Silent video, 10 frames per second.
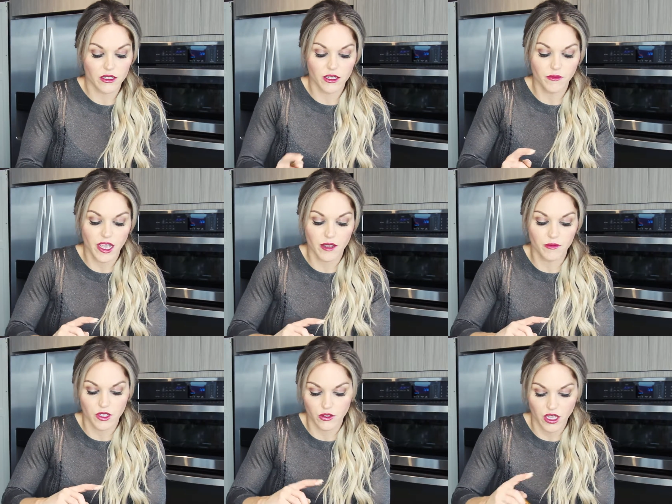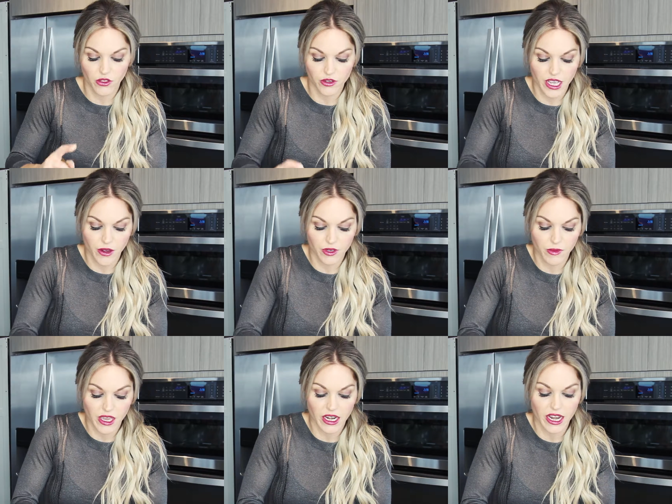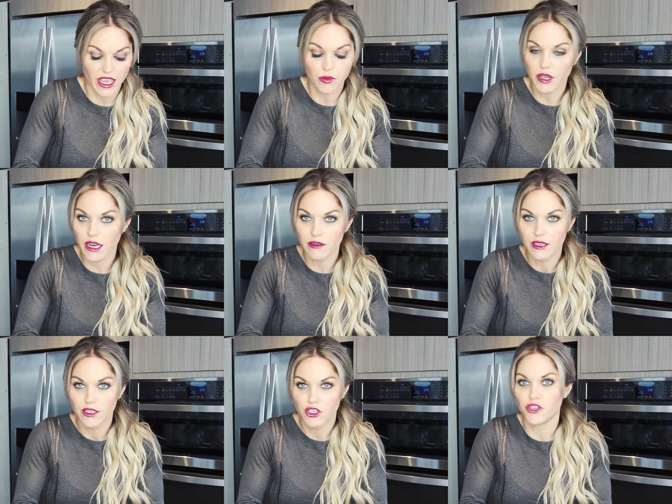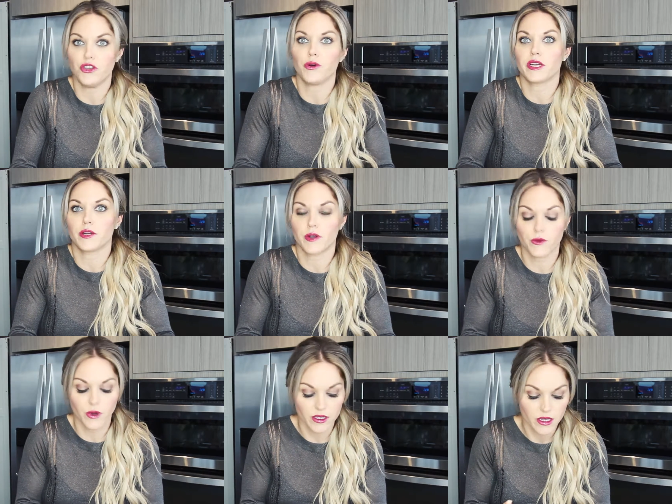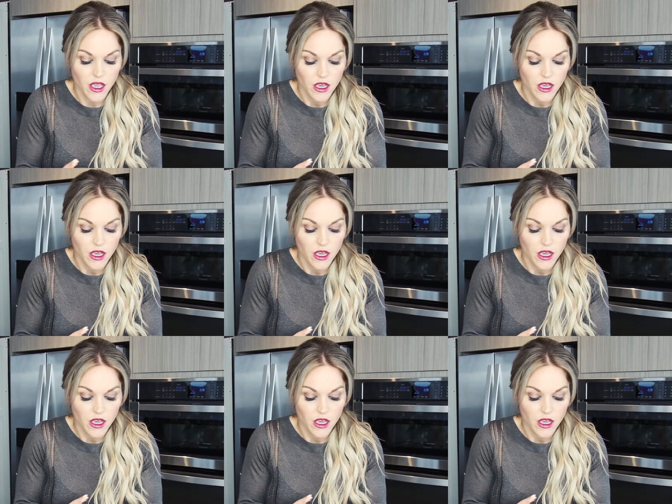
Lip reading: Sometimes, the other day I was making an eggplant. She had no idea what it was.